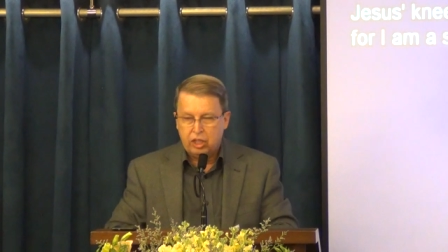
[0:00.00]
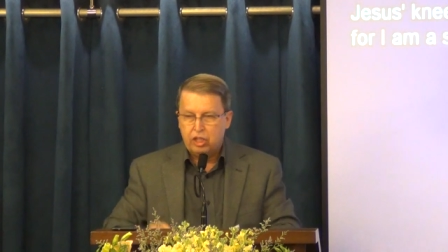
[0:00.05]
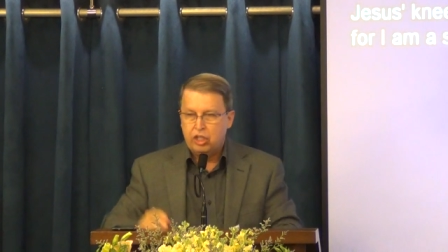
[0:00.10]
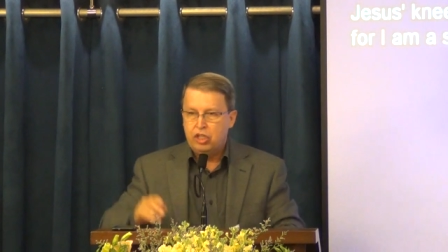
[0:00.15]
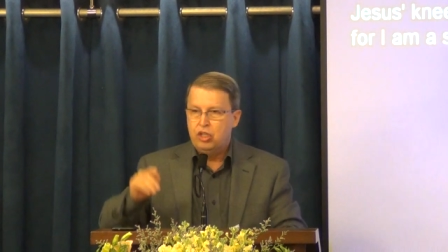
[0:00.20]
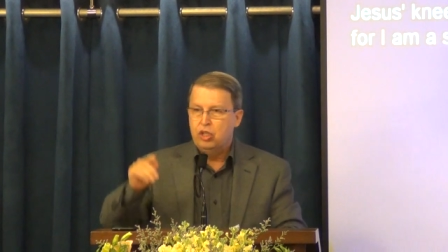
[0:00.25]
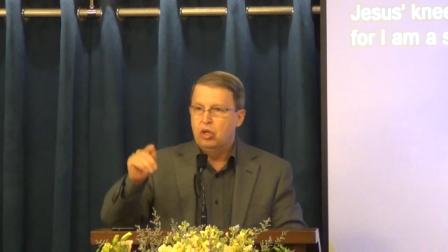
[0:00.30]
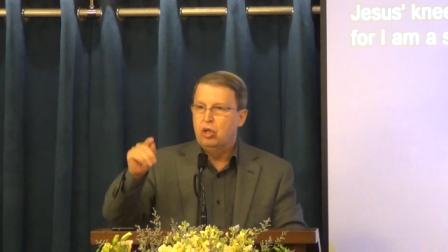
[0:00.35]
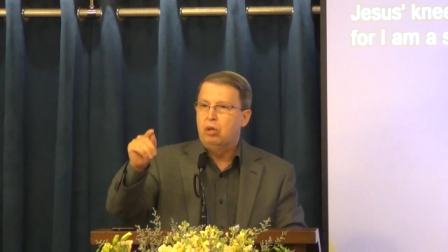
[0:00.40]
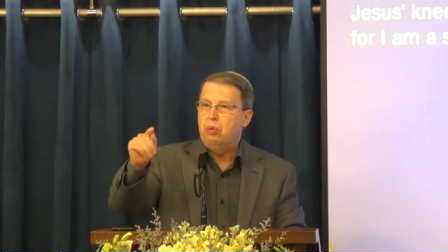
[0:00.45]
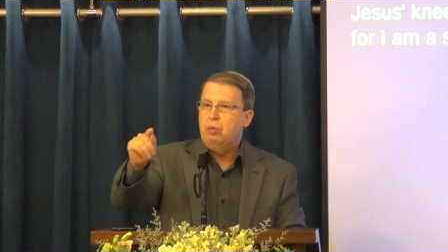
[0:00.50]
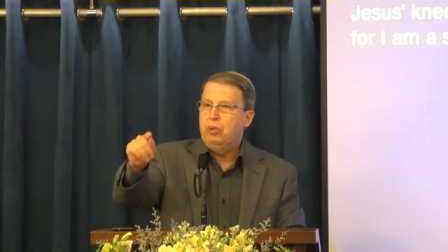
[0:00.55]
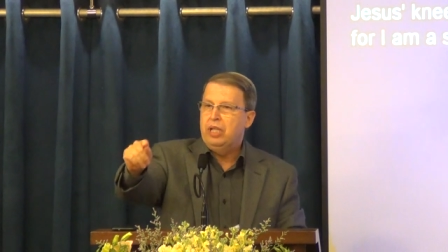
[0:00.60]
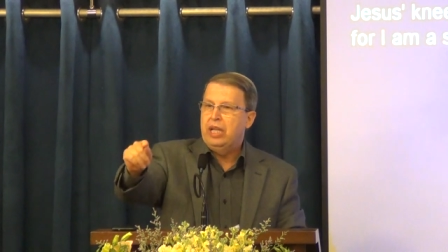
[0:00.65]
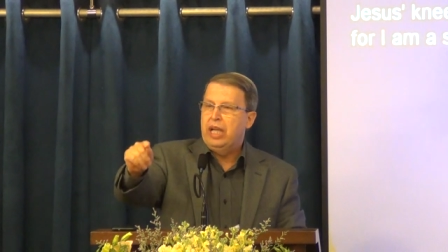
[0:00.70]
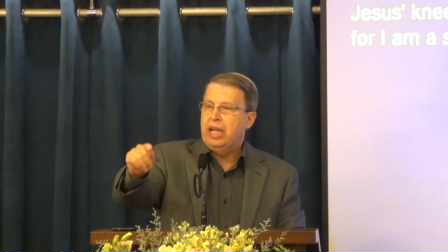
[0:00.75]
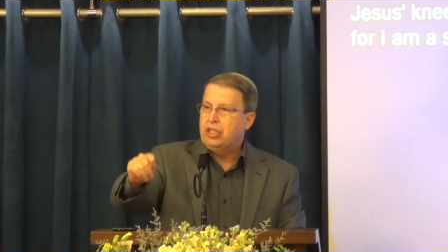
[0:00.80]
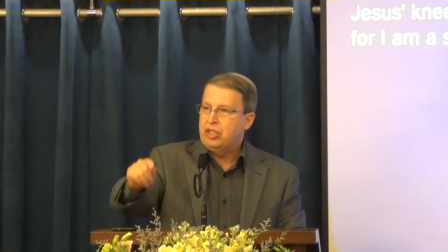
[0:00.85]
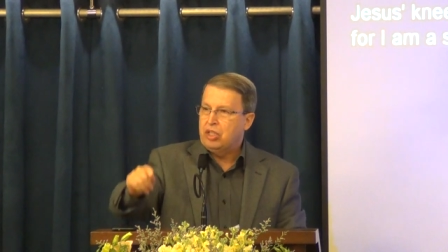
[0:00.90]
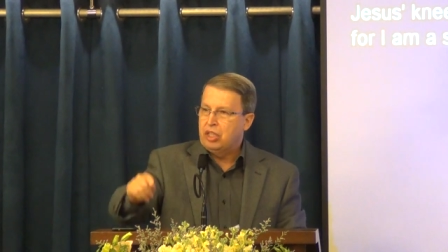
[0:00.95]
Your
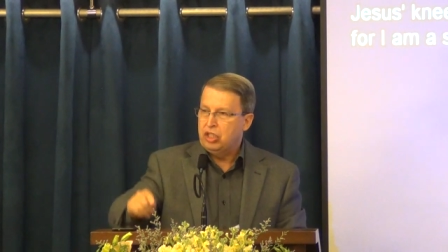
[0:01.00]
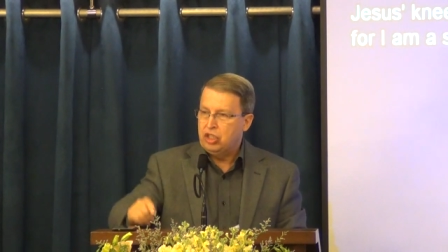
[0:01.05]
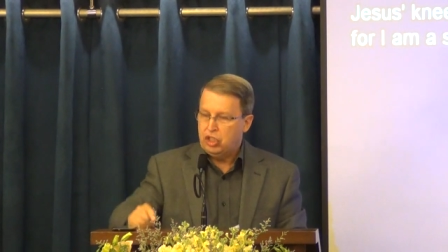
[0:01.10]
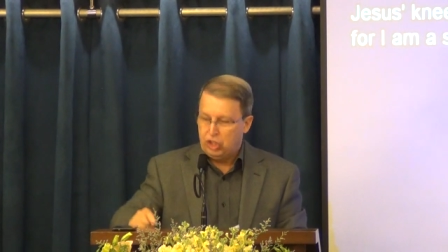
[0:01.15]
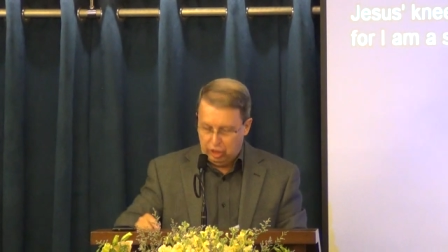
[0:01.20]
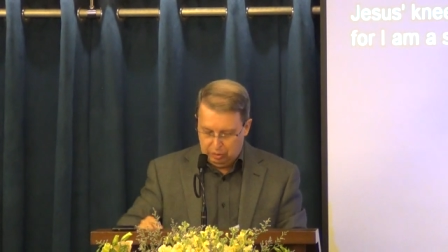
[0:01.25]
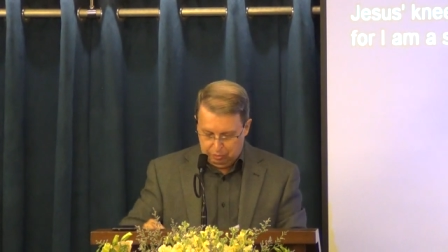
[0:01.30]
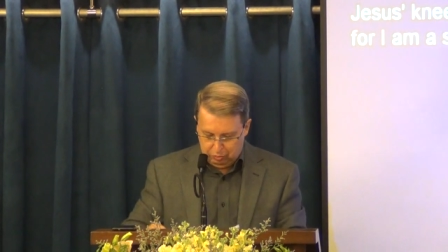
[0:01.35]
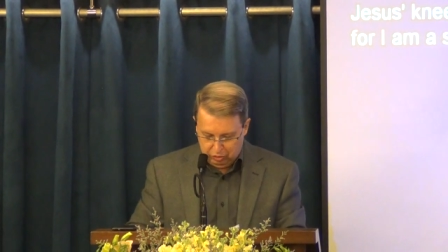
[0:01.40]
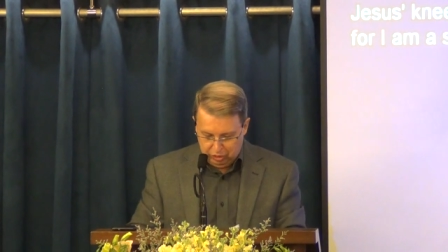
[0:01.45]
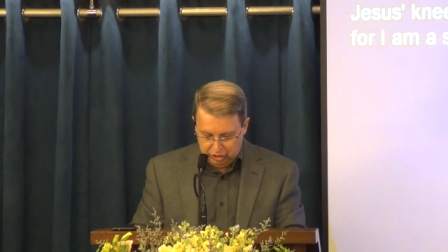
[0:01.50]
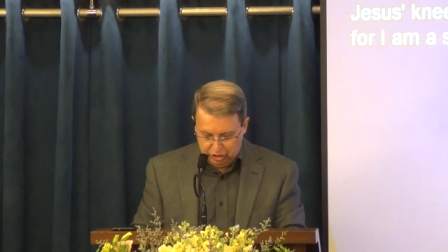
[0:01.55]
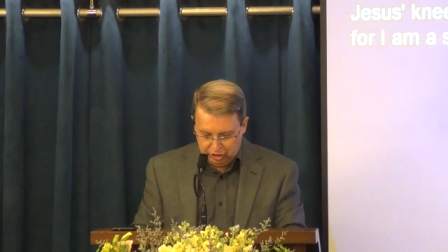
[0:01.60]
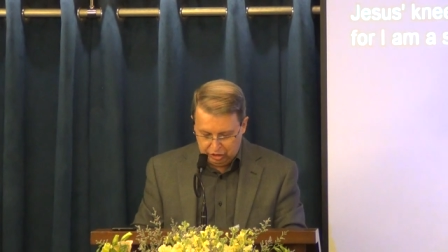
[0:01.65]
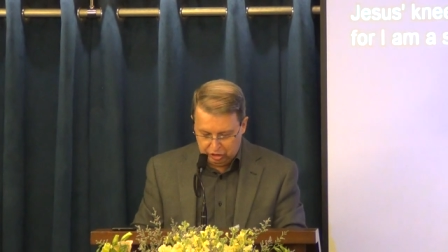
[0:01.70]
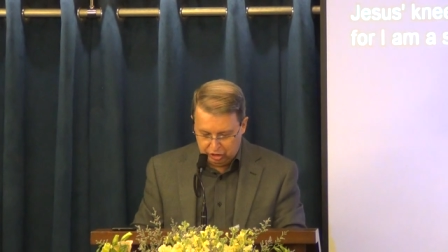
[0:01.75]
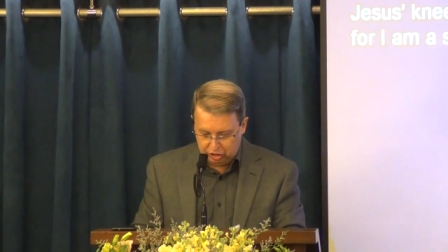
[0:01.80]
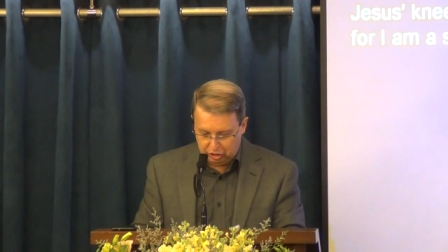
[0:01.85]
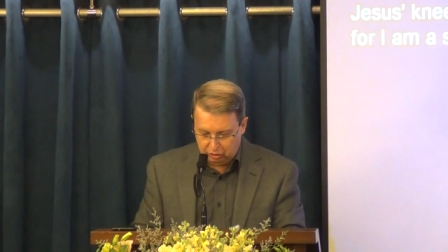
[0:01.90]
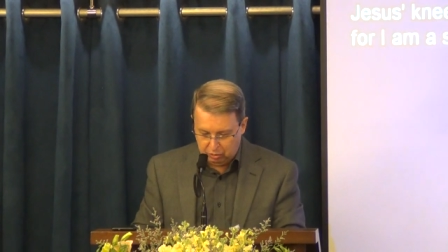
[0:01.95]
relationship with
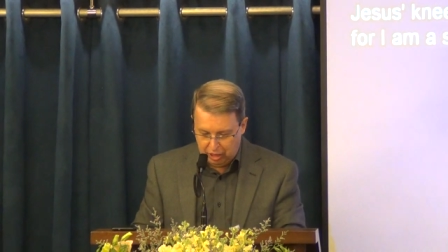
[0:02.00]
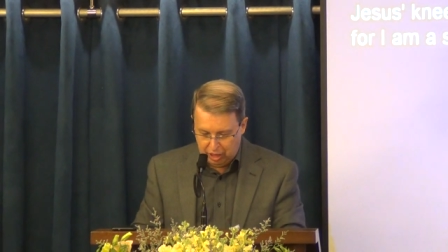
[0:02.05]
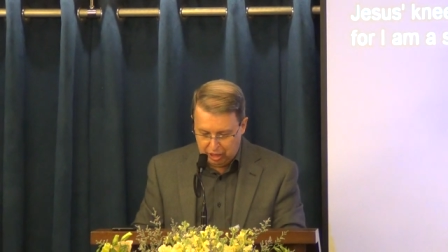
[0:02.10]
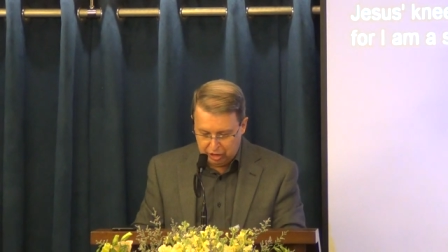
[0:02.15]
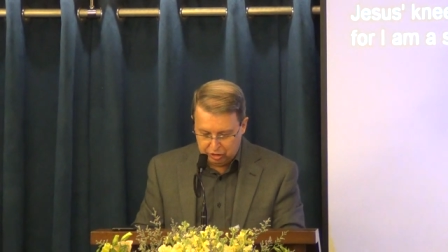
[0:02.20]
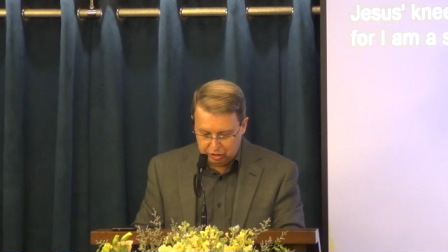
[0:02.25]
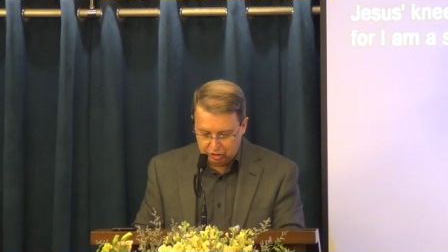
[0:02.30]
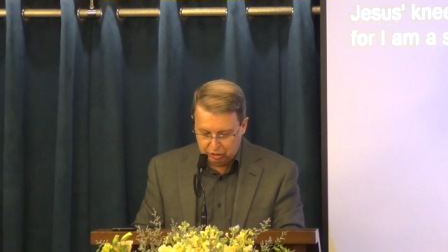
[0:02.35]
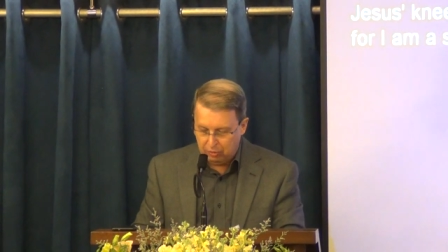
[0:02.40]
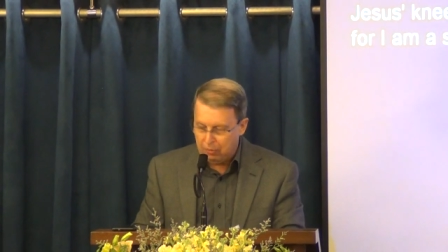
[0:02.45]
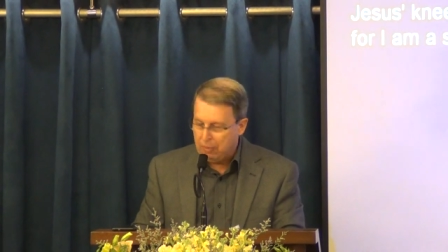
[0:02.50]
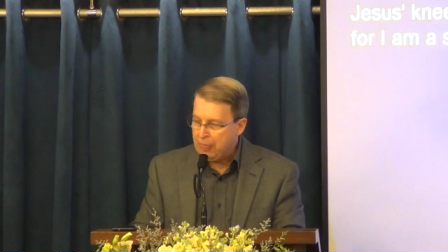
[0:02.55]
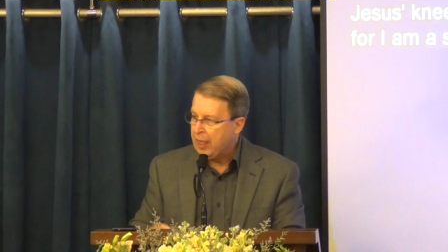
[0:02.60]
Jesus Christ,